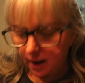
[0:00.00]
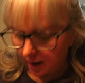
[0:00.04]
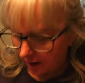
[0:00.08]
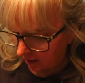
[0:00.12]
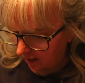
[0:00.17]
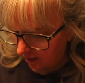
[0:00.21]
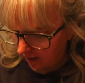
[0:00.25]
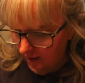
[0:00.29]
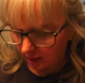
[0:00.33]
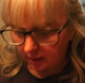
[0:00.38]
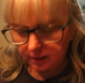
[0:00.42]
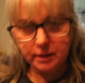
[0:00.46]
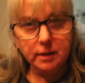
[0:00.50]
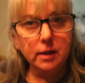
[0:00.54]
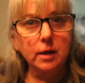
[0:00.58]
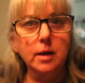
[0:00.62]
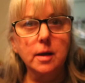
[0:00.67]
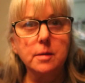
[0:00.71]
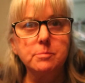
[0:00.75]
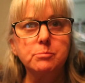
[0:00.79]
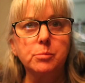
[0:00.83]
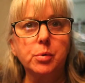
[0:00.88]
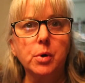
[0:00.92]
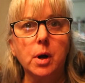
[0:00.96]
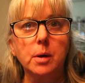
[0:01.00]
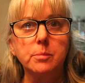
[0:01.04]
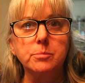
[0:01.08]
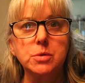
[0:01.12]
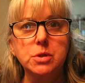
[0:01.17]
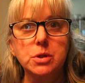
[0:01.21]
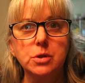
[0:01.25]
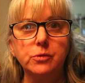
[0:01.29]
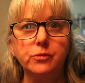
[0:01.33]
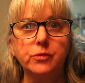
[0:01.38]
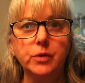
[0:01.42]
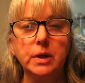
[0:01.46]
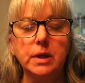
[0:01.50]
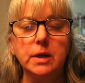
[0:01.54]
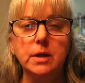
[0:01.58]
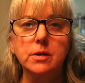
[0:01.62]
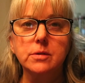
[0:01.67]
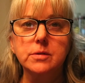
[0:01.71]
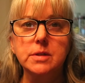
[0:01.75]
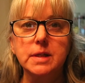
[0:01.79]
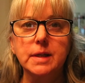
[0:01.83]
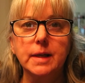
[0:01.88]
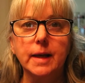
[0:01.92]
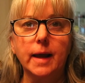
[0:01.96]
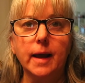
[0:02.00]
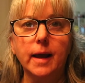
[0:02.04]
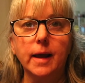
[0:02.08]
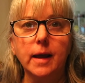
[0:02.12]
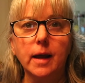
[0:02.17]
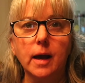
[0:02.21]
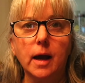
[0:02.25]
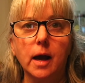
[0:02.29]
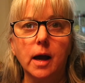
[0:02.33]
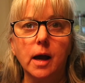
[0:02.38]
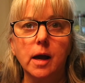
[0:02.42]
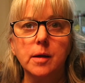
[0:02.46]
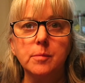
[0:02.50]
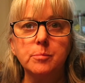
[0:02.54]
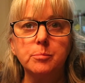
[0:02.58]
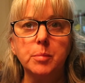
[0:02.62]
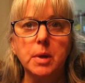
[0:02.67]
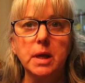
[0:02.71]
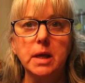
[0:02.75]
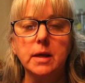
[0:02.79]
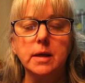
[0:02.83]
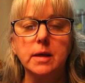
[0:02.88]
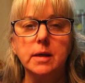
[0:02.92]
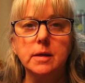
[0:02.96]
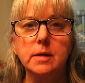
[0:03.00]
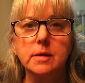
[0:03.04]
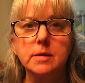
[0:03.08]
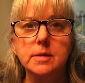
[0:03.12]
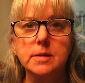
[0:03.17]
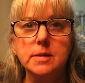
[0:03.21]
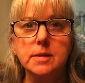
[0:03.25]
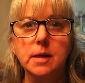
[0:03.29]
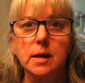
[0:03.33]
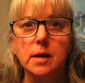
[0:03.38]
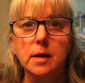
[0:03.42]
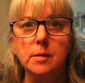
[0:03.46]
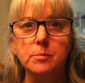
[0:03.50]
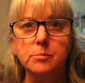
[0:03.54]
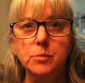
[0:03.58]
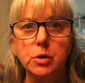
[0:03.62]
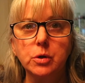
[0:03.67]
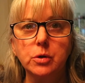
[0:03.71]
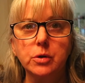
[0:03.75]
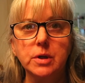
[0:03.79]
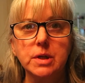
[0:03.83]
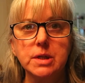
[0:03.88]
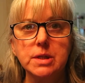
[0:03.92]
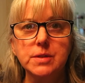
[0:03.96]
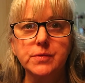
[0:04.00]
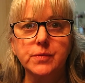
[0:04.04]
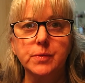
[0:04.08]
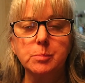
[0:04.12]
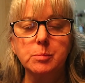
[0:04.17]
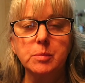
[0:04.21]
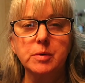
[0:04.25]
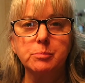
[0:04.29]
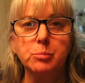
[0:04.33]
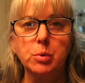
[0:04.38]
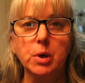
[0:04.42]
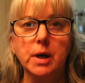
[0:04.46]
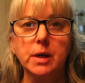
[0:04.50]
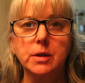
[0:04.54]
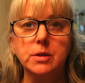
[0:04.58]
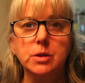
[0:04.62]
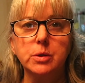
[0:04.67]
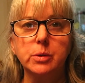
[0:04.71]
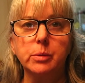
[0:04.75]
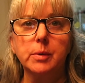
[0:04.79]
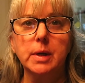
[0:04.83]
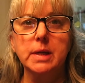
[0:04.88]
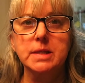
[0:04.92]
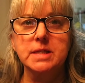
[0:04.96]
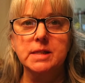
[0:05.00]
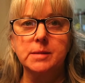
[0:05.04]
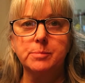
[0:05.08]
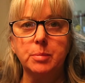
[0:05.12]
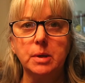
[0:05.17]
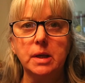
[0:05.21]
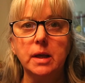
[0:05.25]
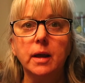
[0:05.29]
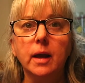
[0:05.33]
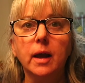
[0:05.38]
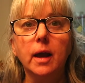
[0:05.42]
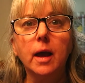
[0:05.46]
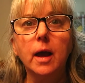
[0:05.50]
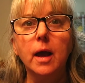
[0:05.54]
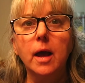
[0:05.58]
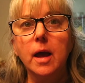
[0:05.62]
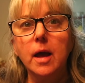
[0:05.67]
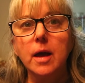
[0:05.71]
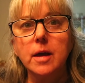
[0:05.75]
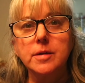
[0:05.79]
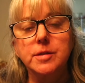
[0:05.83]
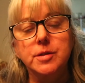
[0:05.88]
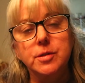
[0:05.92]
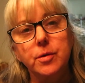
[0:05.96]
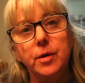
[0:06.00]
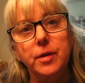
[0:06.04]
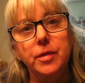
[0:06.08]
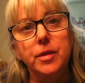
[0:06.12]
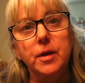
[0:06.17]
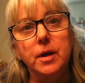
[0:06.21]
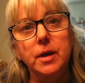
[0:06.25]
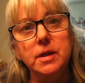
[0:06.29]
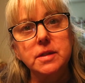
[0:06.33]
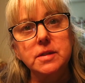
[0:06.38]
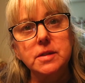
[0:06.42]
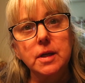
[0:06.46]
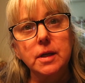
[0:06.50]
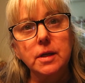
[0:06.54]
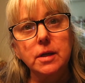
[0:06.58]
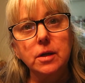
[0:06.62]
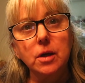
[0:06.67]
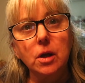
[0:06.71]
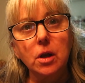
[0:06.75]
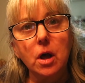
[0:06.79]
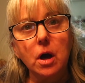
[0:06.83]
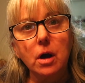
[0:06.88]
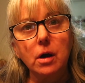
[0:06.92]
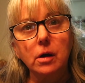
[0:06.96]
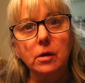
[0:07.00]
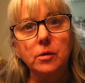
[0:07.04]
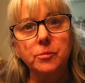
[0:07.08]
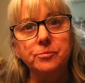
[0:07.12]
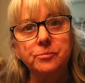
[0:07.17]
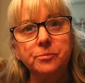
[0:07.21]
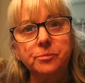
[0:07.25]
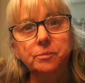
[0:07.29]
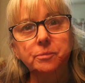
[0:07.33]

A little impromptu video today. I'm baking some cookies from a brand new recipe, so I thought I'd take you along.